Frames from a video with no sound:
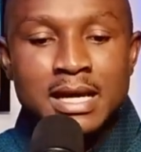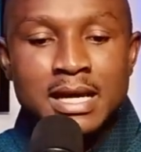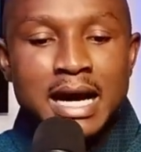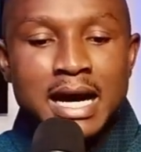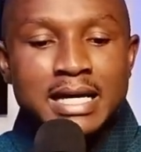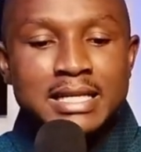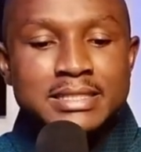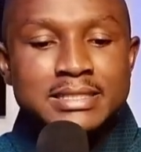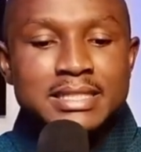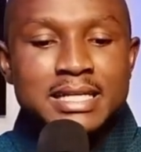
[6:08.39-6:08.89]

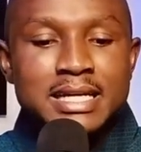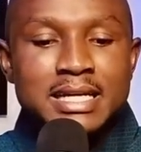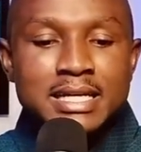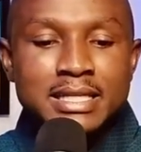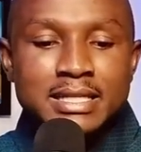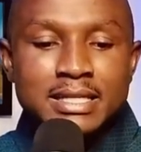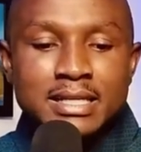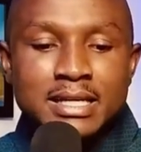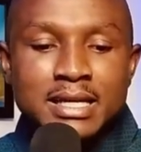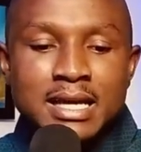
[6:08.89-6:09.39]
And he said,
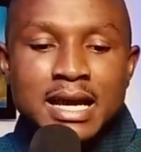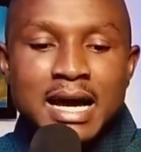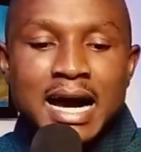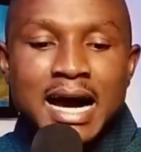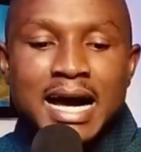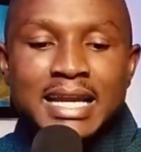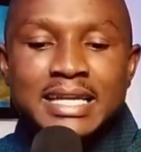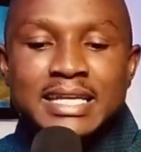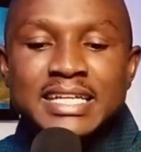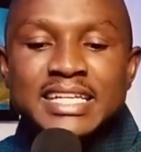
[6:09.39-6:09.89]

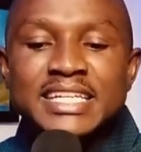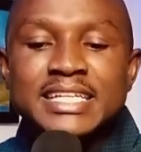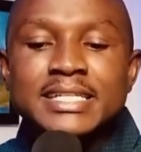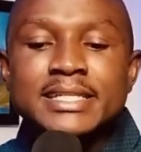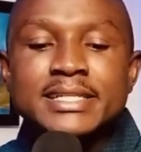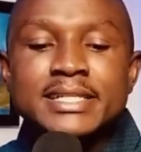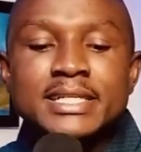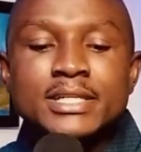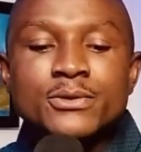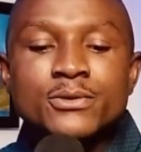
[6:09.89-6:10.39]
and he
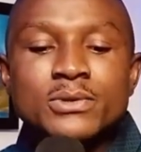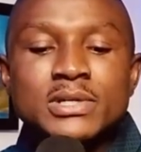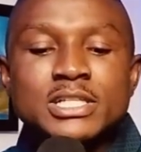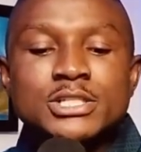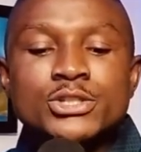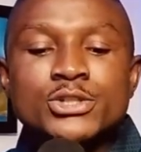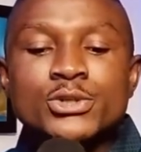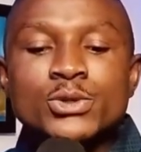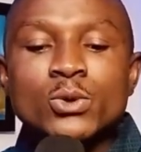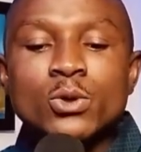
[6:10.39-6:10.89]
did
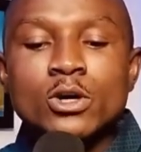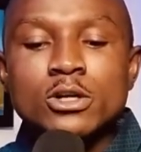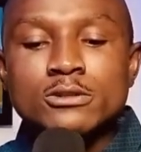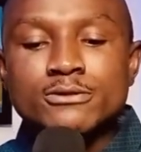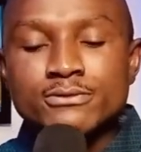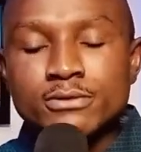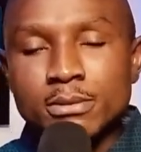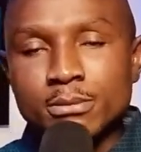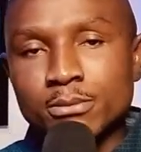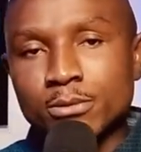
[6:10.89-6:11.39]
rescue us
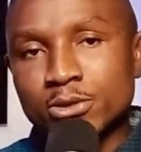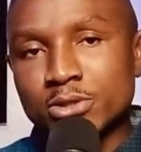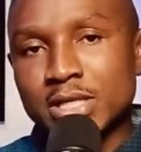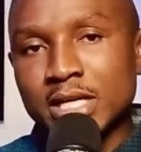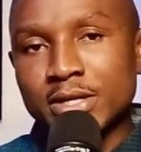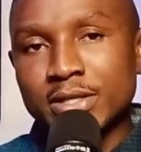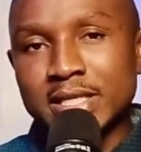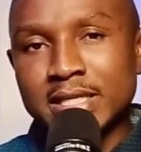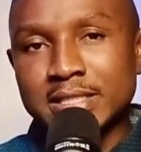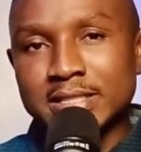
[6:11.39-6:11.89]
from
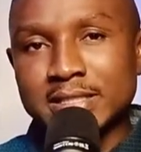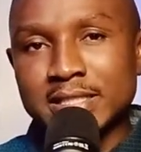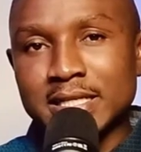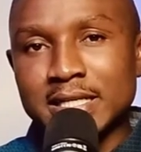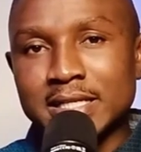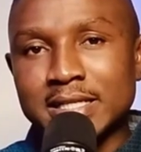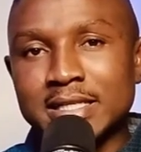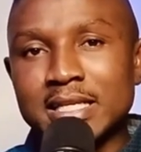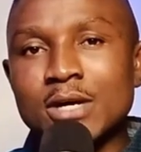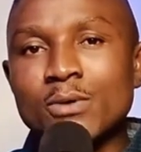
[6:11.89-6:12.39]
mortal danger.
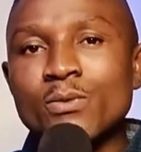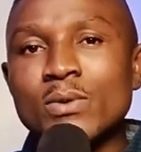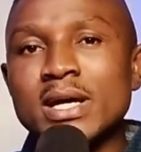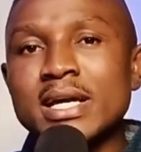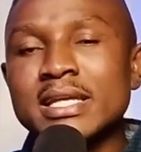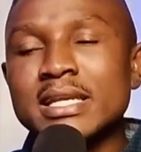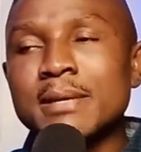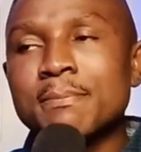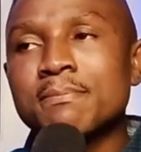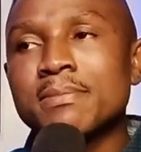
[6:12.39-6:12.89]
They were
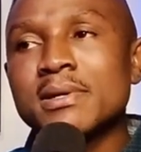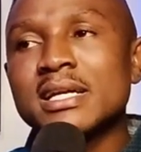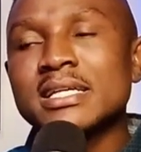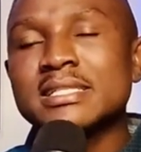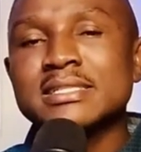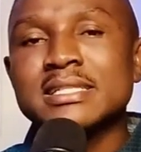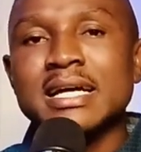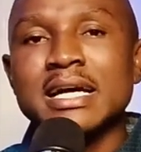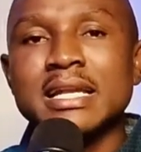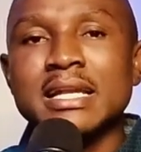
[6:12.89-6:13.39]
in a
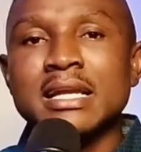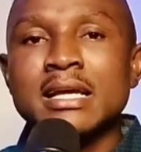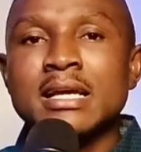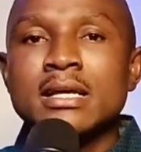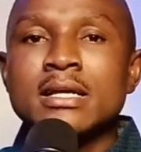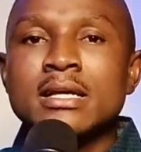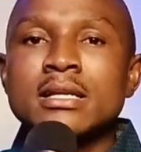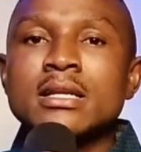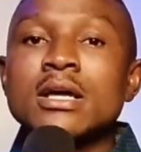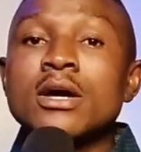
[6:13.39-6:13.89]
place that
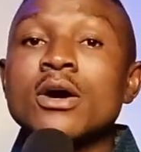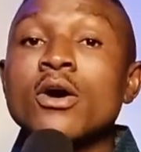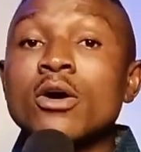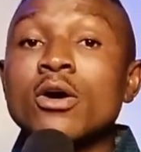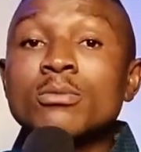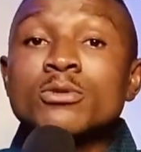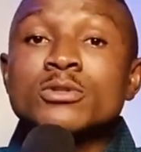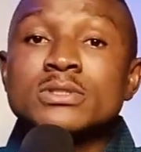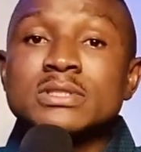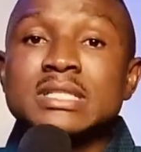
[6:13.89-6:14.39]
they
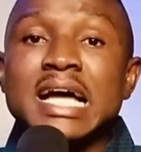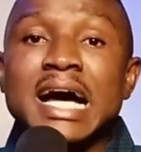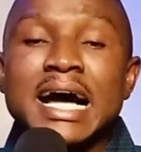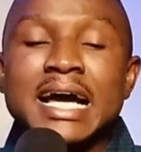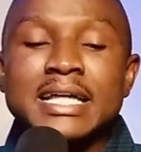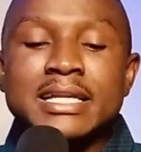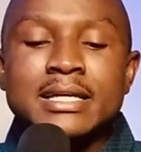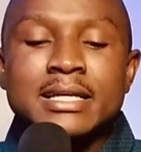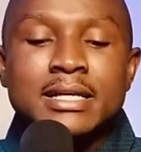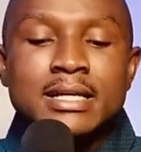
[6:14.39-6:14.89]
almost
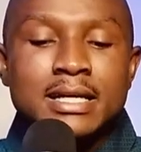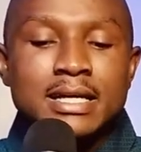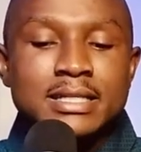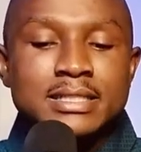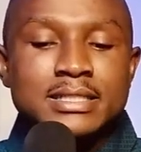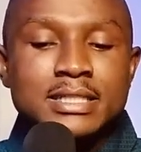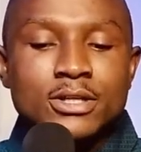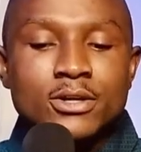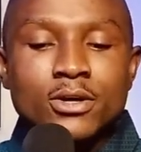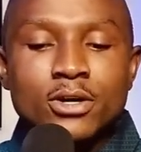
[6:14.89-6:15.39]
died. And he
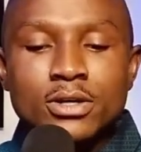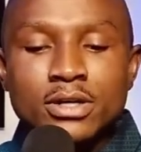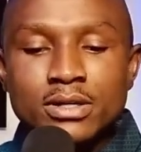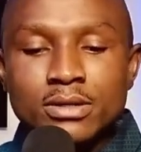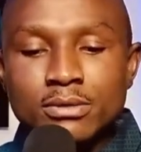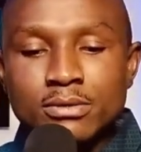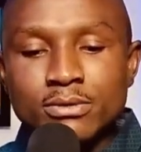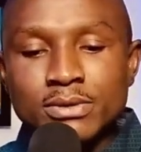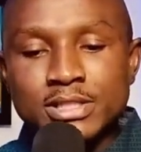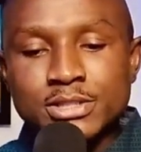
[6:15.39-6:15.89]
said, God
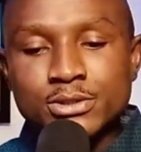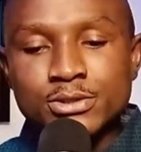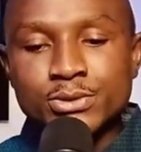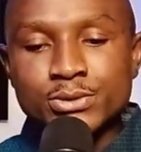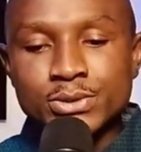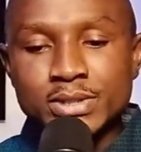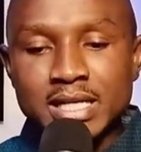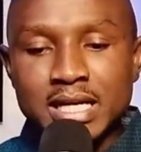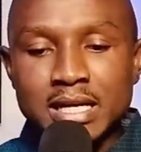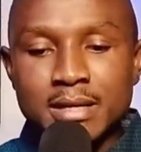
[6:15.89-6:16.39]

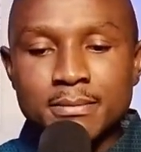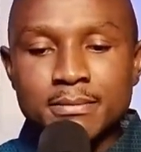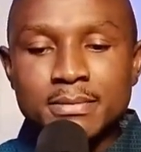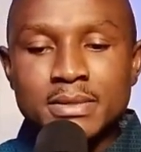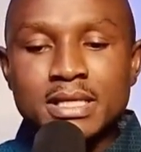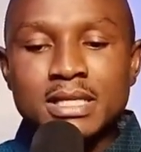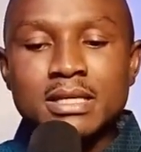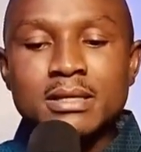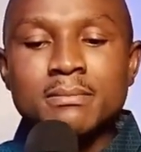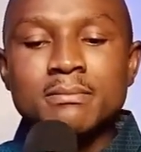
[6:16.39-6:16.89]
rescued them,
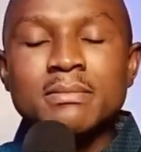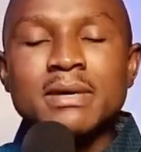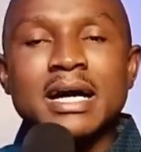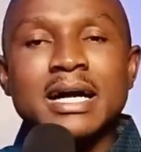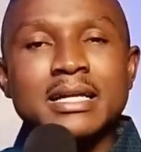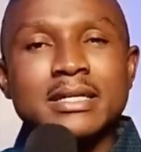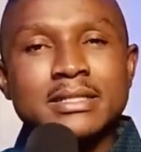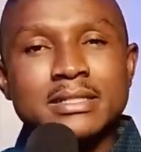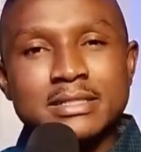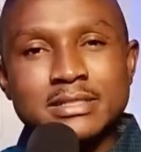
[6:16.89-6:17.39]
him
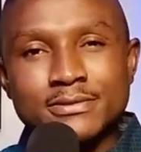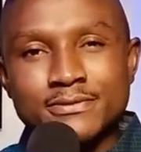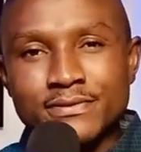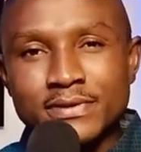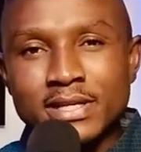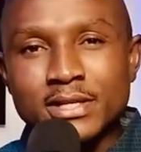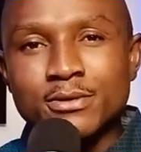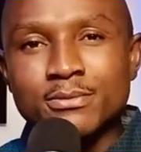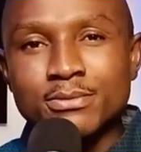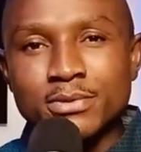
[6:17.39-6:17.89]
and his
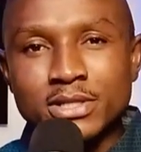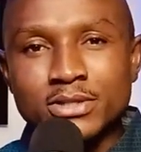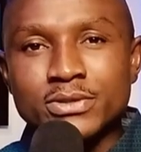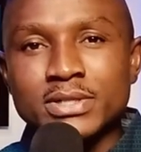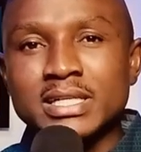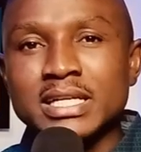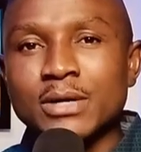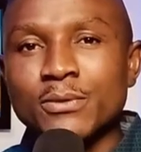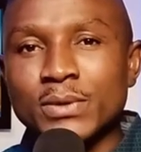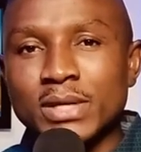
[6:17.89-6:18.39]
fellow
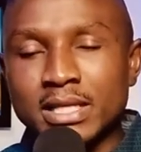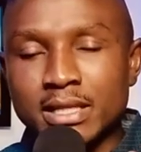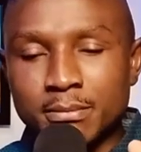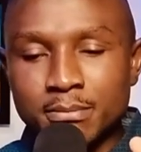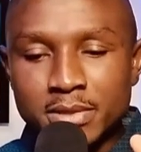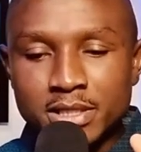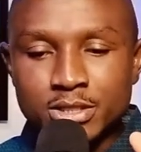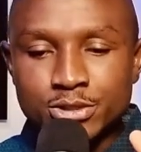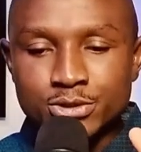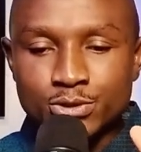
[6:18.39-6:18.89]
brethren that were in the
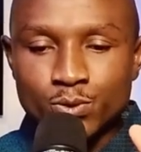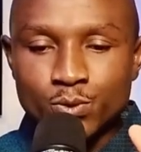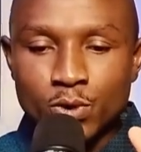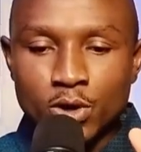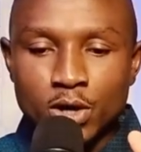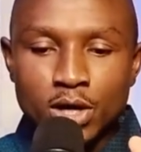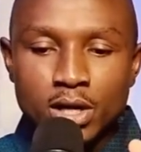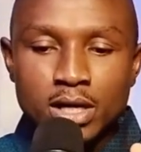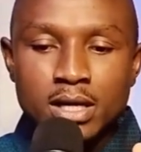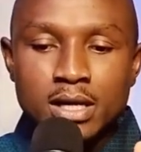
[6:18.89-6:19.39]
ministry
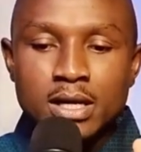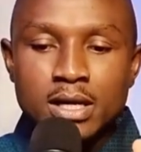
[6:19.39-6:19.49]
work.